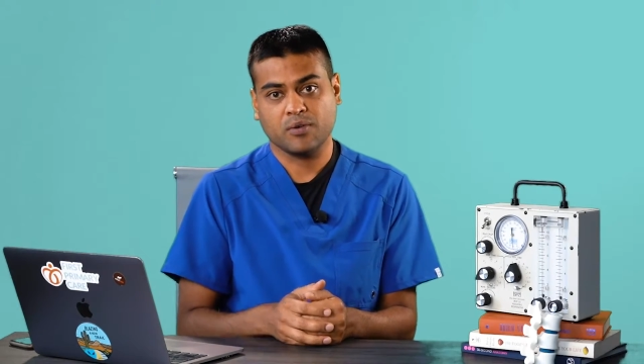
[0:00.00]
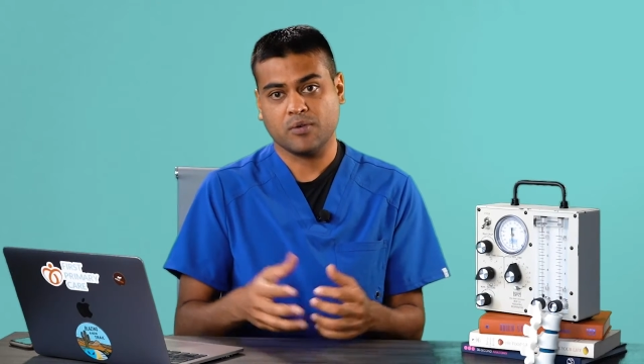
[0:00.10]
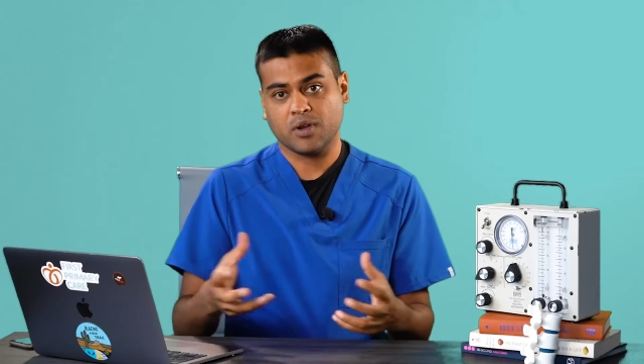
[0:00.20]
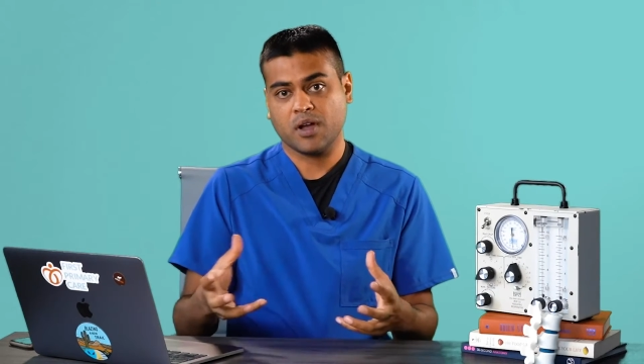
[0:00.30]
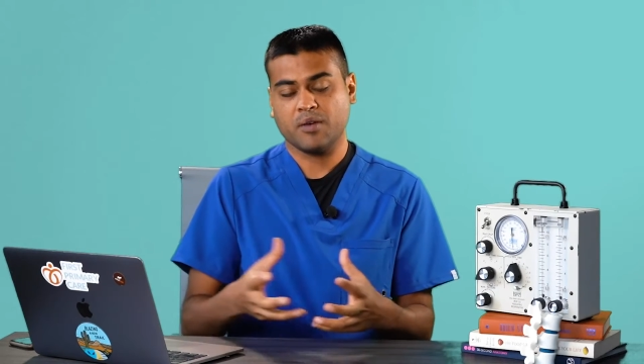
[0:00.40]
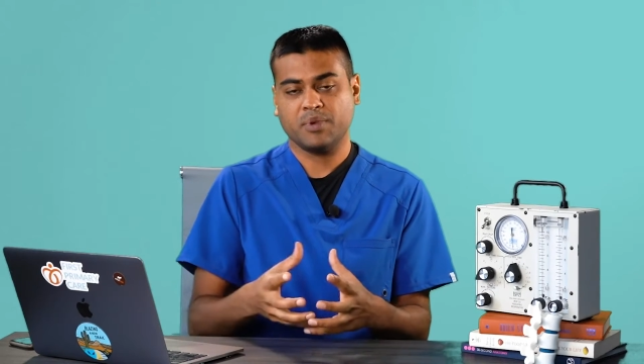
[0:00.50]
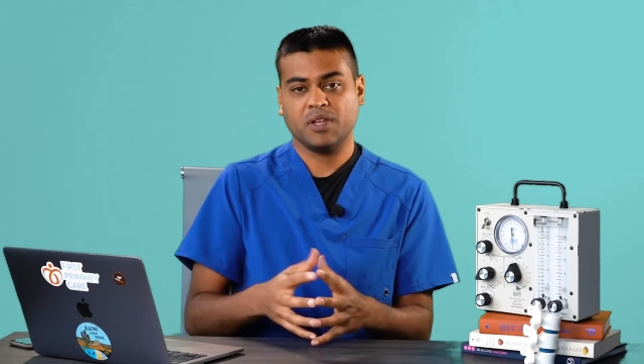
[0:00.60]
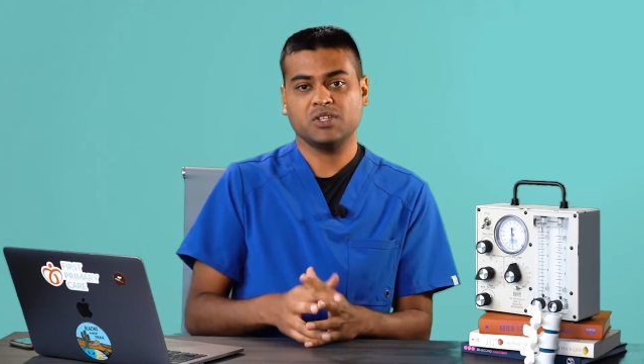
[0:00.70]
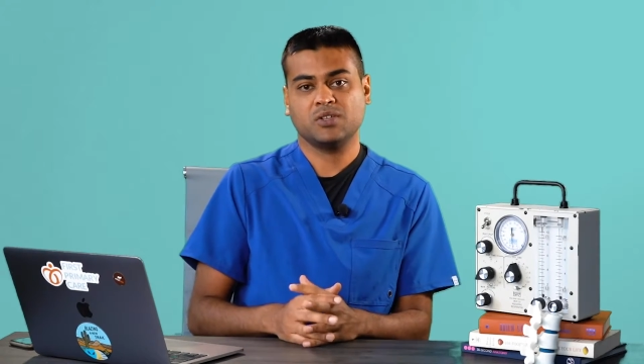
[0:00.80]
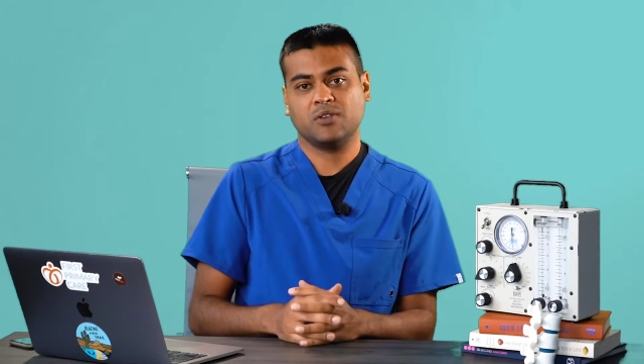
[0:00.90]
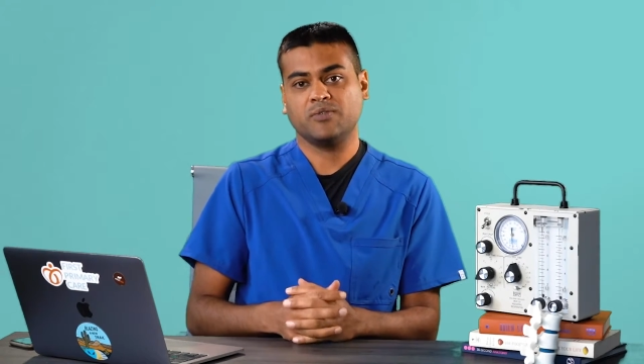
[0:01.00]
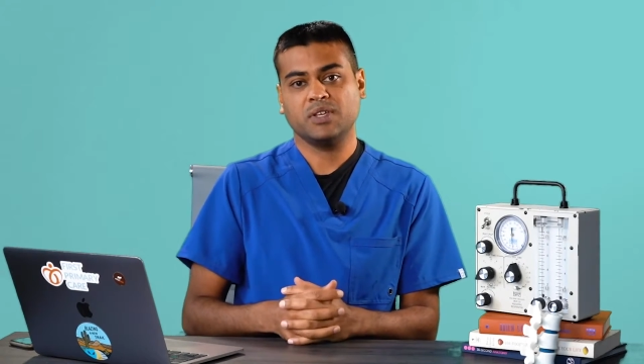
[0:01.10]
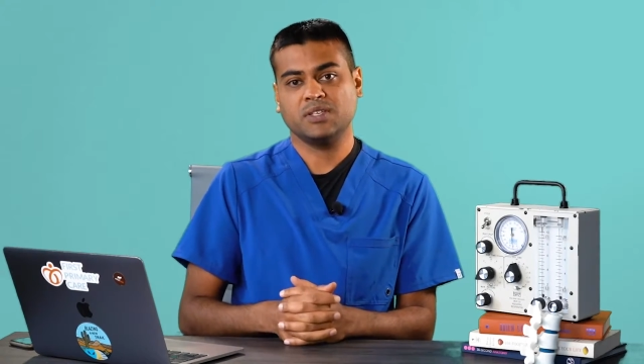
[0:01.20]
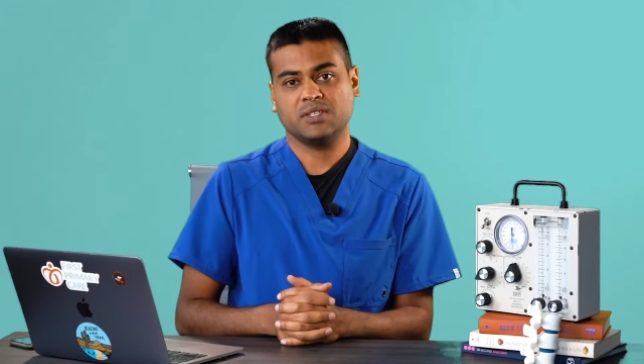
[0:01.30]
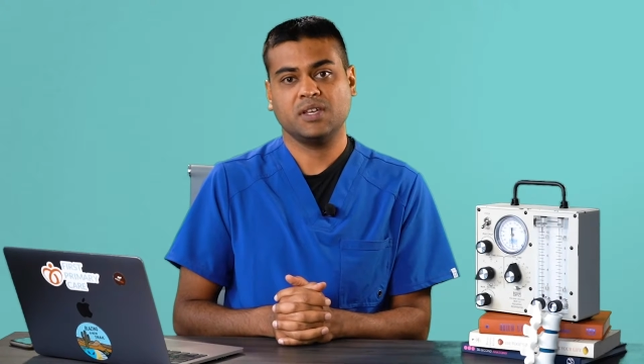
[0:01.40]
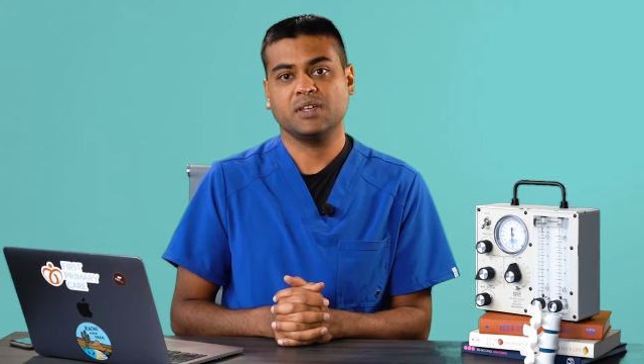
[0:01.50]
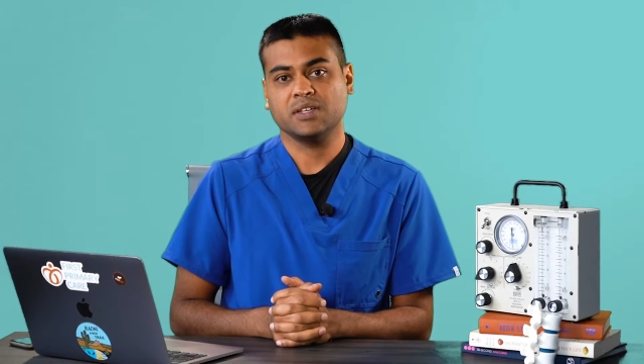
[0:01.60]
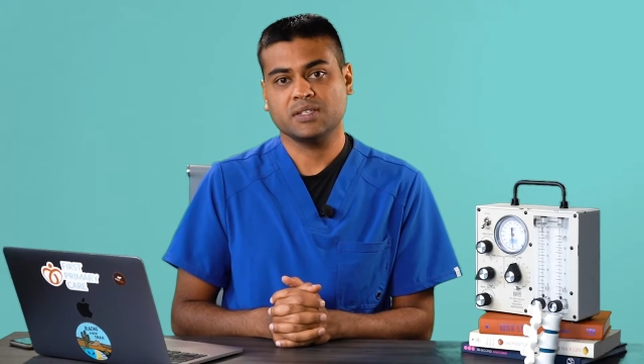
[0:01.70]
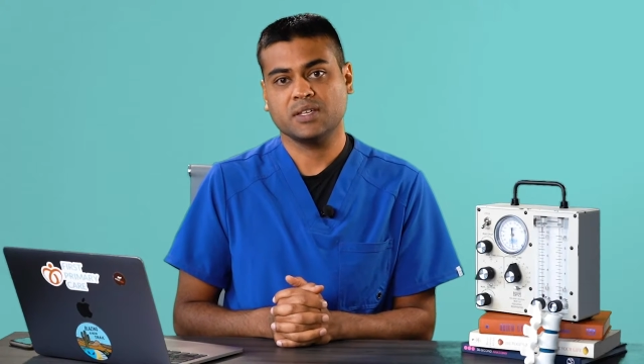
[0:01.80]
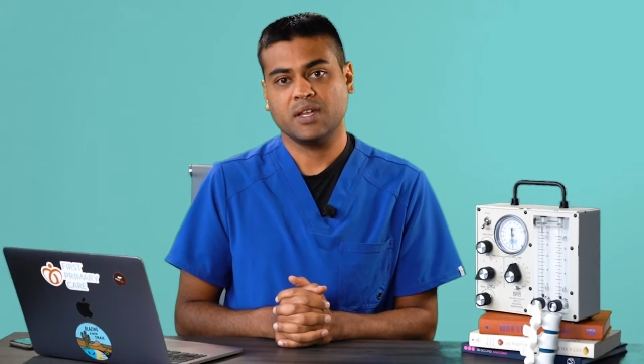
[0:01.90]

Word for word: or a combination of these things